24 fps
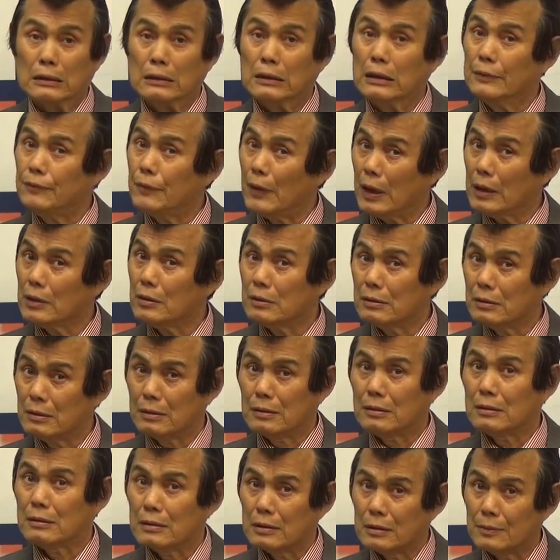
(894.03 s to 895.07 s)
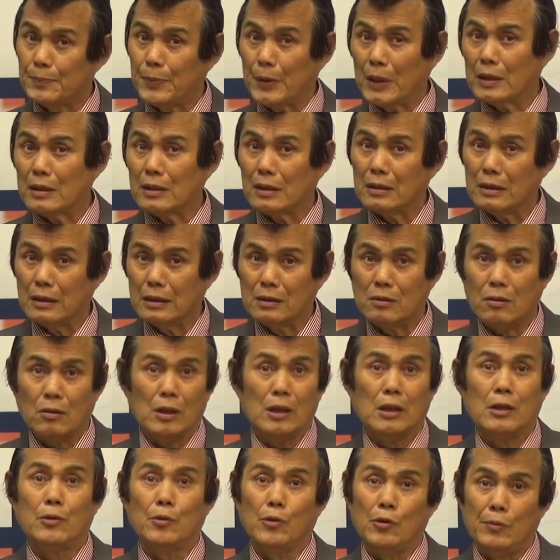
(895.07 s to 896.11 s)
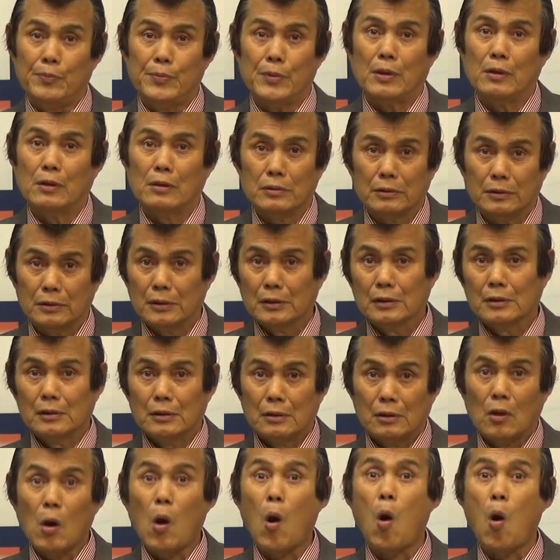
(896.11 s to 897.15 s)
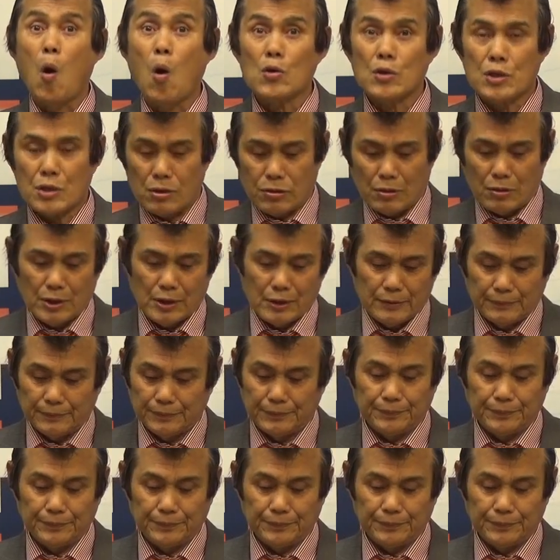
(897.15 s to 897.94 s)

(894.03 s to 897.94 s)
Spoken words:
If I speak, it will be a long story.